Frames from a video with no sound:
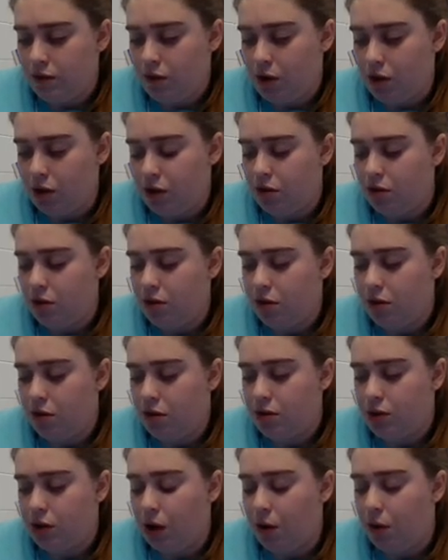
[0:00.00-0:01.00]
4.
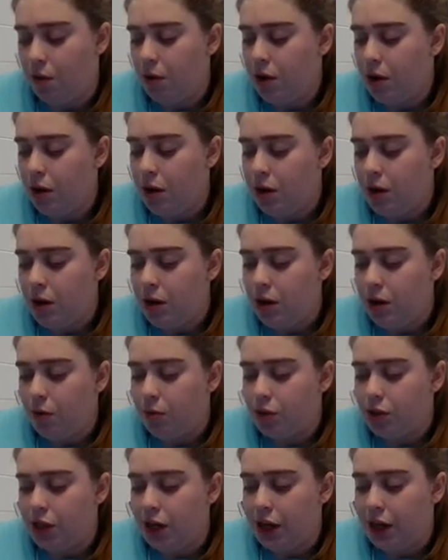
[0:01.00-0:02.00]
So
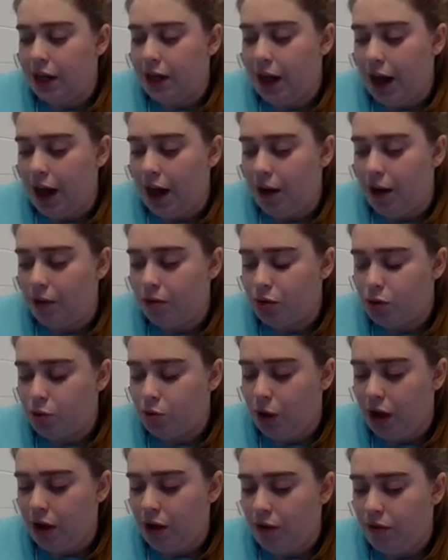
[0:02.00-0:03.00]
we're taking out
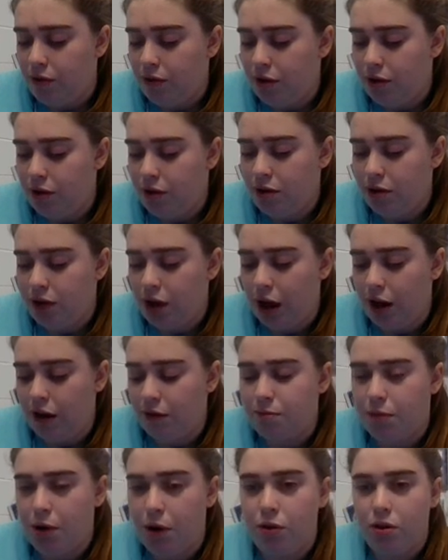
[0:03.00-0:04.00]
12 out
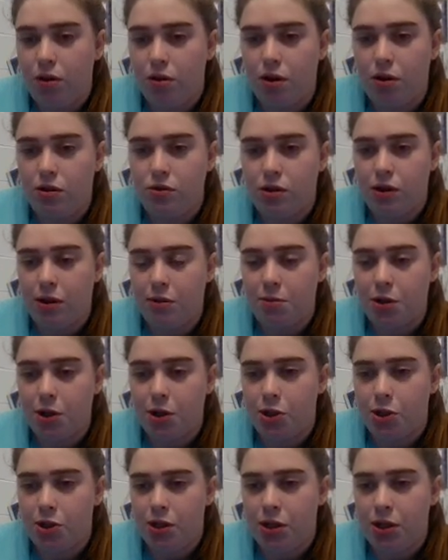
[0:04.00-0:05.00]
of both of those
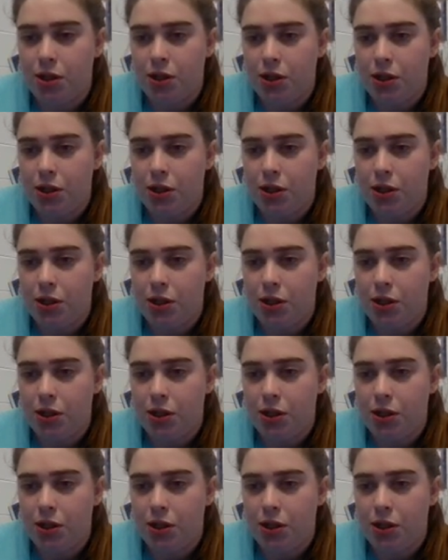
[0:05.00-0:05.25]
numbers,